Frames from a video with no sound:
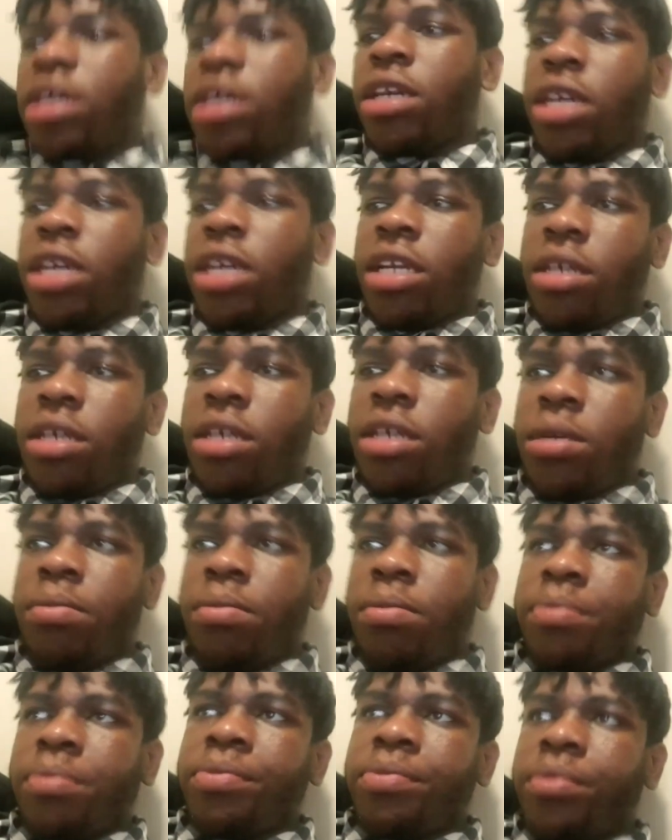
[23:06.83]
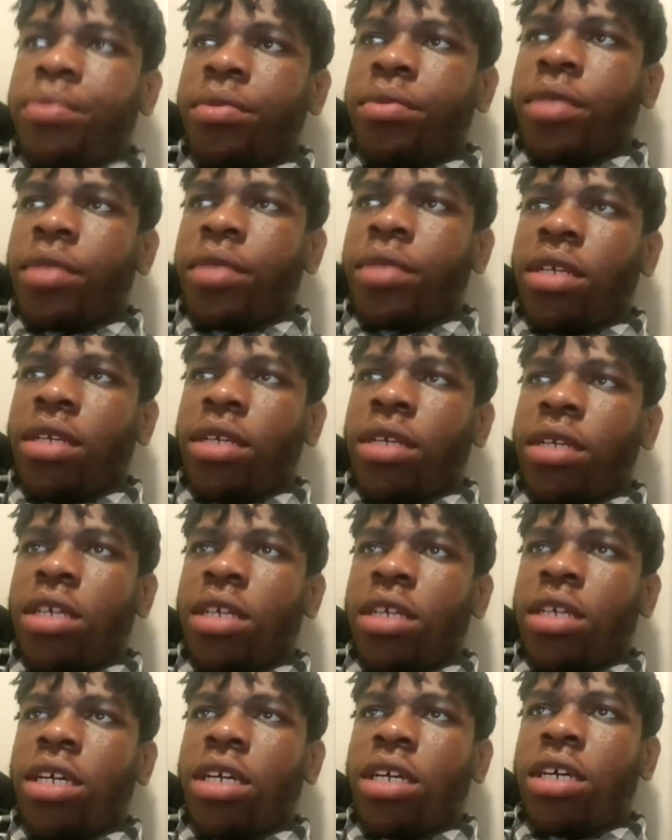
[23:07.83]
And
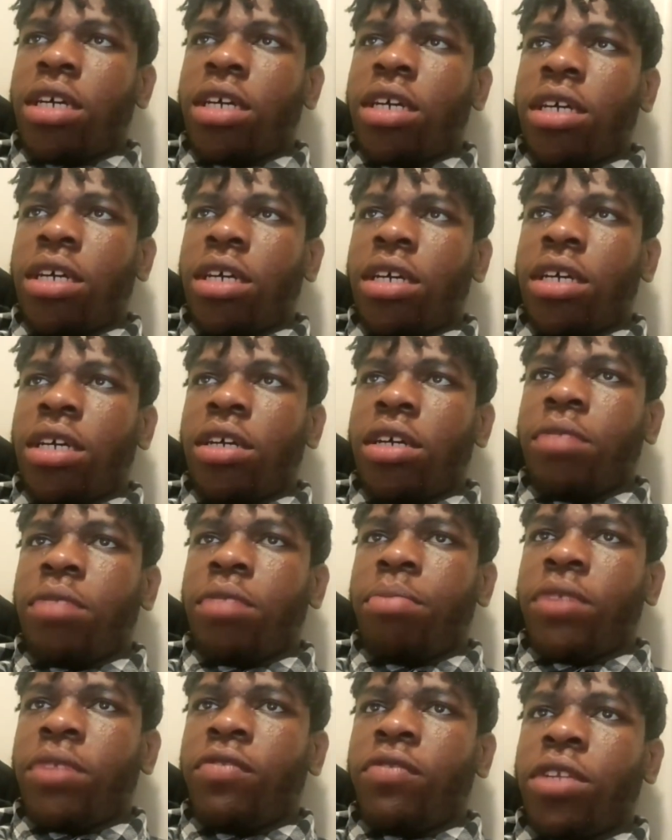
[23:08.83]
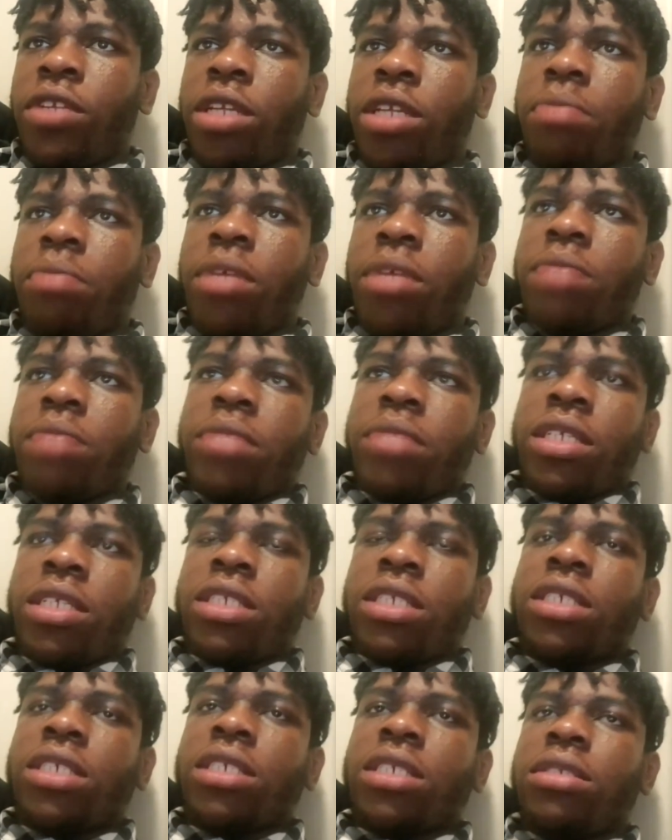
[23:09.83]
but for the
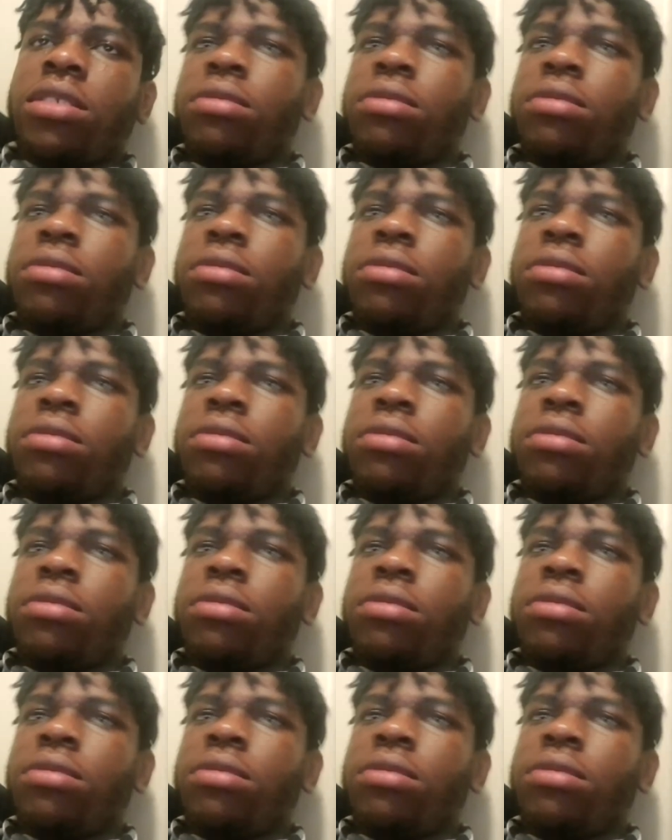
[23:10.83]
apartments,